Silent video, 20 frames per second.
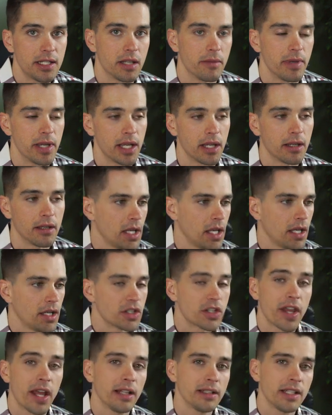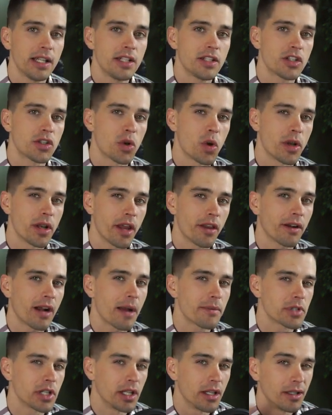to be. So that leads to another
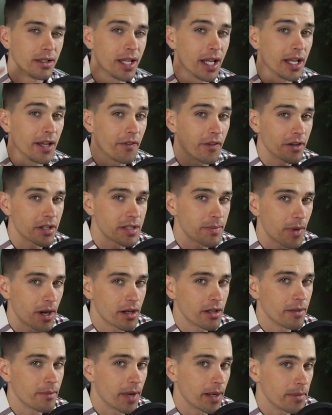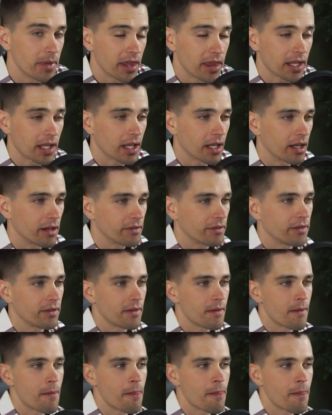option that if you're smart, you might be thinking of.